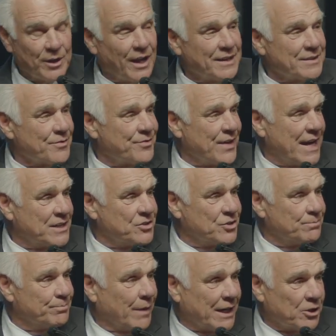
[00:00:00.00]
like to thank
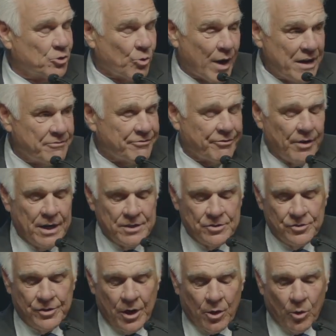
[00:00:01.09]
my great friend
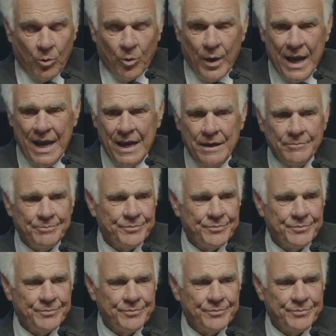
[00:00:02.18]
Daryl Razor